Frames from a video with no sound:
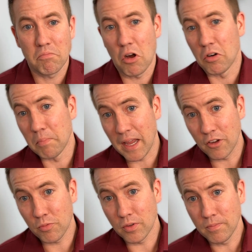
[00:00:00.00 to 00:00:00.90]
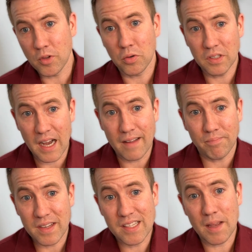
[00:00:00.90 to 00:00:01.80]
are manageable or not
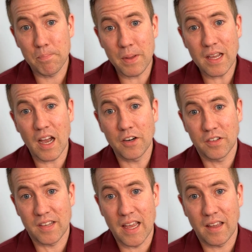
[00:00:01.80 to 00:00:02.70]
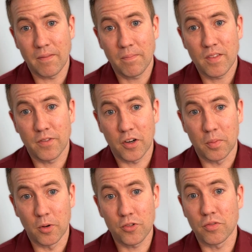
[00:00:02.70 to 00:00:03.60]
is a big undertaking for a
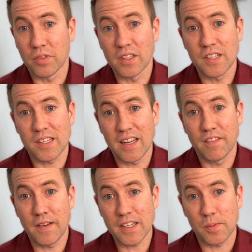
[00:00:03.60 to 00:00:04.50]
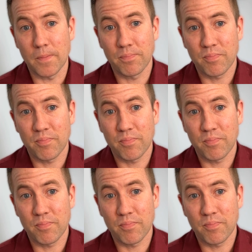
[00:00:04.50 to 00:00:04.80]
commercial real estate investment